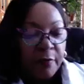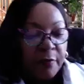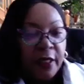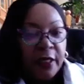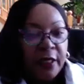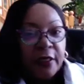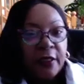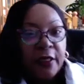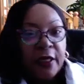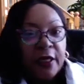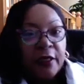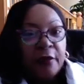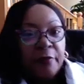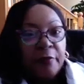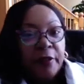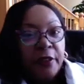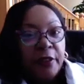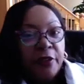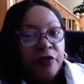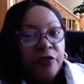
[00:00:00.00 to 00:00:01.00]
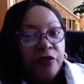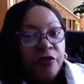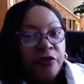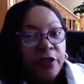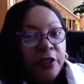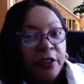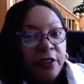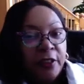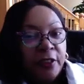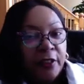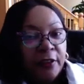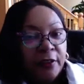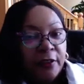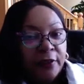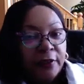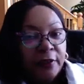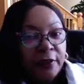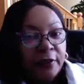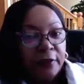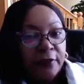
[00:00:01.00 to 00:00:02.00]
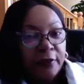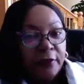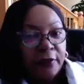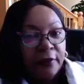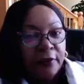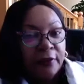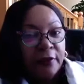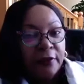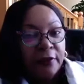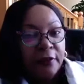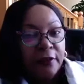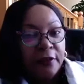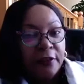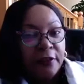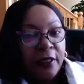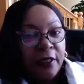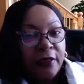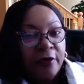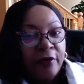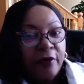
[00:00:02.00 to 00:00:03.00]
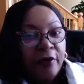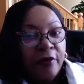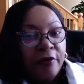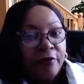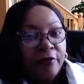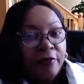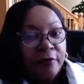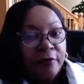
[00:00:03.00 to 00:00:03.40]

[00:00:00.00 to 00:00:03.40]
I'm gonna kind of bend your knee. Does that hurt?